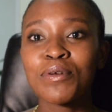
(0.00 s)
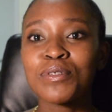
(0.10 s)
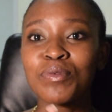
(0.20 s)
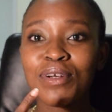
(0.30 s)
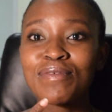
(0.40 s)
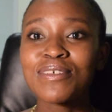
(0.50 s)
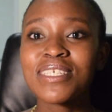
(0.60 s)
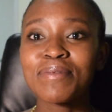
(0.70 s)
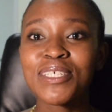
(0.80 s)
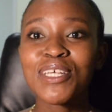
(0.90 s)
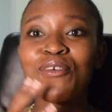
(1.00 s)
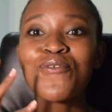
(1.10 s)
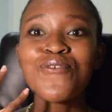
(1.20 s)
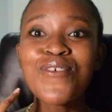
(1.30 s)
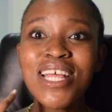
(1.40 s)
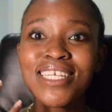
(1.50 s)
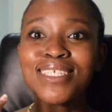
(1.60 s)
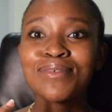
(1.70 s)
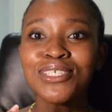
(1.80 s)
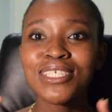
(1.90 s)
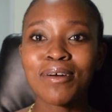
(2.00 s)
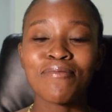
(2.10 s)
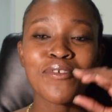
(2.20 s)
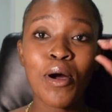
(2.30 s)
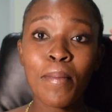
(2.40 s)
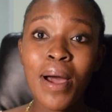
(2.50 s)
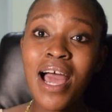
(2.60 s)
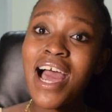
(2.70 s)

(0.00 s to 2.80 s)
It was one of those subjects that really switched up from